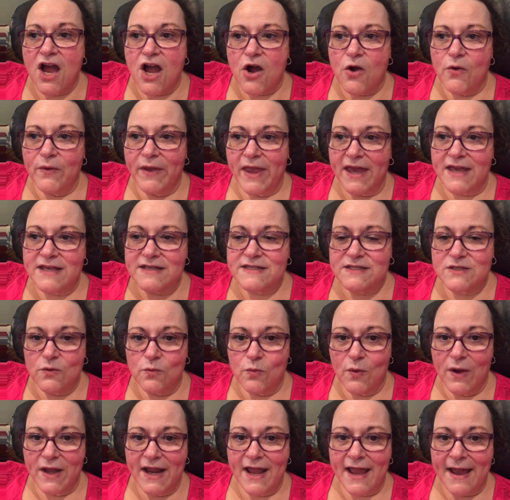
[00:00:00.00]
Okay, so
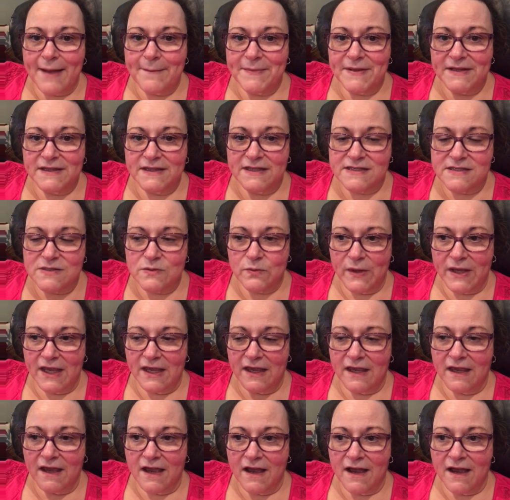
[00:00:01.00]
what happened this week?